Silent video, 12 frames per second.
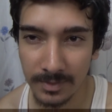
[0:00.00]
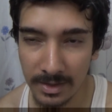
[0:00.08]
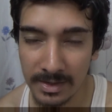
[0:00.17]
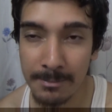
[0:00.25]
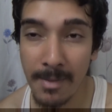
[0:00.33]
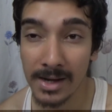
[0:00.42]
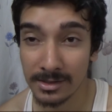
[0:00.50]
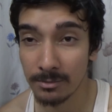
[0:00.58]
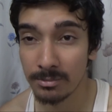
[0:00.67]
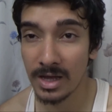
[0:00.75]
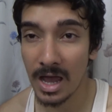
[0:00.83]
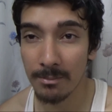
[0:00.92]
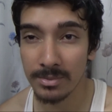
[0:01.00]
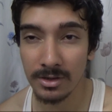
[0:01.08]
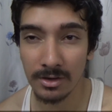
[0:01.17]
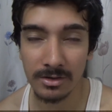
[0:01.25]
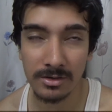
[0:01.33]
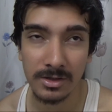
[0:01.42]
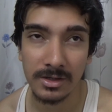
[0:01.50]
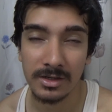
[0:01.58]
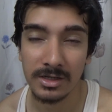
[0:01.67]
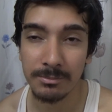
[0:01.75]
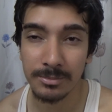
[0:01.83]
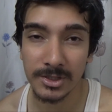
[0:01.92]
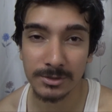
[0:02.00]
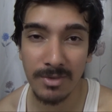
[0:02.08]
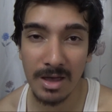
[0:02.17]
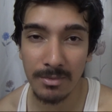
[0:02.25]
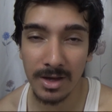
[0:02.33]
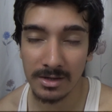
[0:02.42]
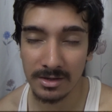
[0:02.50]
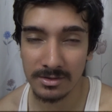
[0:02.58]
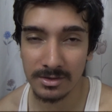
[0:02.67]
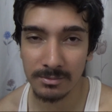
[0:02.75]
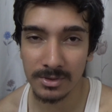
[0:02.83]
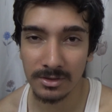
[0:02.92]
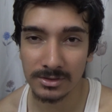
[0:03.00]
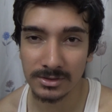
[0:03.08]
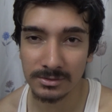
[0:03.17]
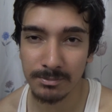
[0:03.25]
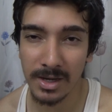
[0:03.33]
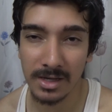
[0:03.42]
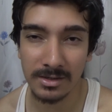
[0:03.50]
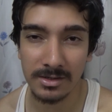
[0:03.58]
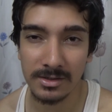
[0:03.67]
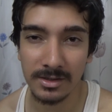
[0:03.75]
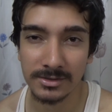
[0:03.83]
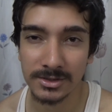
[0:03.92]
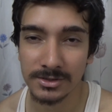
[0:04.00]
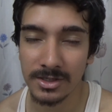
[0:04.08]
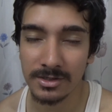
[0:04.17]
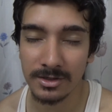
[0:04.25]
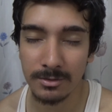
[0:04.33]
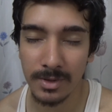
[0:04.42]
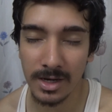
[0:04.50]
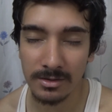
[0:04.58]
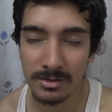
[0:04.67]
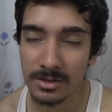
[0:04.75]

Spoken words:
he might not be happy or impressed by my handwriting because my handwriting is really bad.